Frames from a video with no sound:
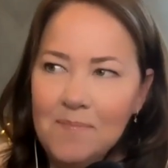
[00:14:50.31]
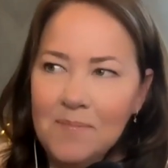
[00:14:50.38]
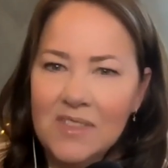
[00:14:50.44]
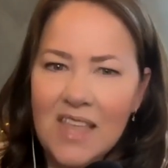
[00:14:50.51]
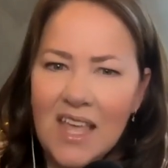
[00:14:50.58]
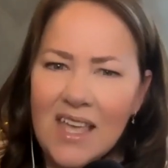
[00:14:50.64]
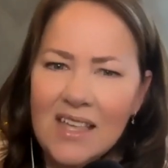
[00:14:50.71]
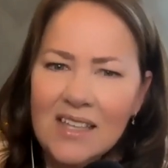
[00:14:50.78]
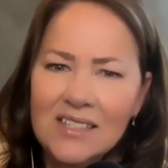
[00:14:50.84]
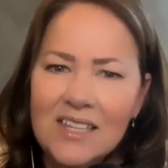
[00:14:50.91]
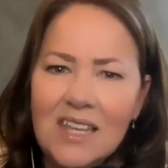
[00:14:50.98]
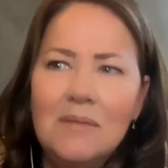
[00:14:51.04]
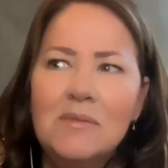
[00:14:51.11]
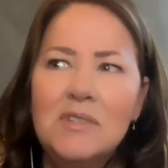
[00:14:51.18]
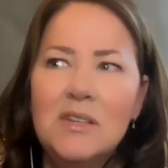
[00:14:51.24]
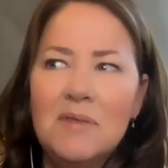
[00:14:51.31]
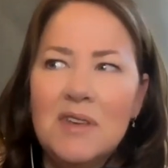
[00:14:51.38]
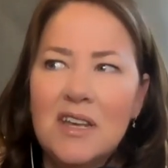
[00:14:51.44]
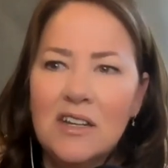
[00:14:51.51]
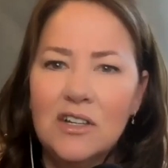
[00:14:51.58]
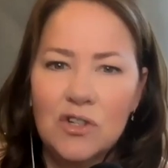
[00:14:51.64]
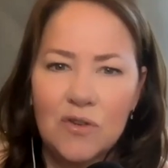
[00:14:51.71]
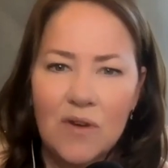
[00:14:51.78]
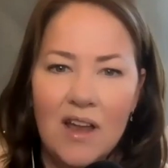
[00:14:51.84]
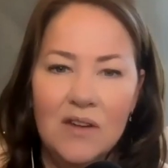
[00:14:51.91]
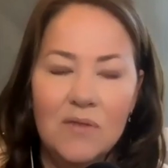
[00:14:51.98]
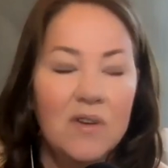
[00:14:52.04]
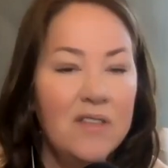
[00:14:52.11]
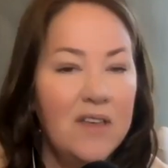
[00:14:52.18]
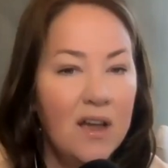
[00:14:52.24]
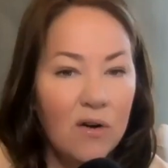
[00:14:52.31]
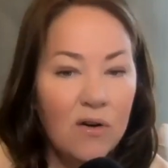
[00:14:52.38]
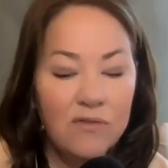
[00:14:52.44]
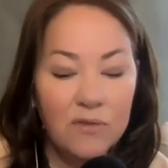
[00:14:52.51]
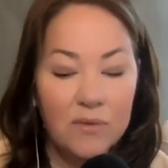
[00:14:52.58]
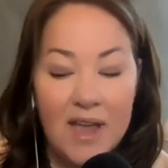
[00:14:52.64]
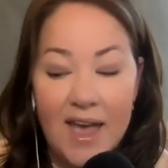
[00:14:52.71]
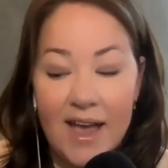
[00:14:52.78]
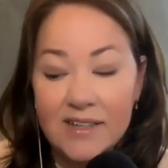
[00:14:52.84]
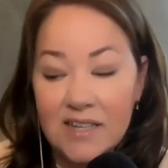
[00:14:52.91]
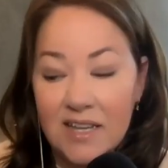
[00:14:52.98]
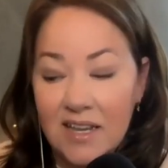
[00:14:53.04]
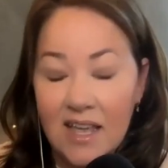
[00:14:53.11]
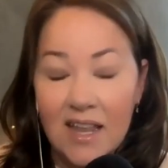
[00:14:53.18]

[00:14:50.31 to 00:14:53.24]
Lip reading: they seem to be in a trend where they are overreacting.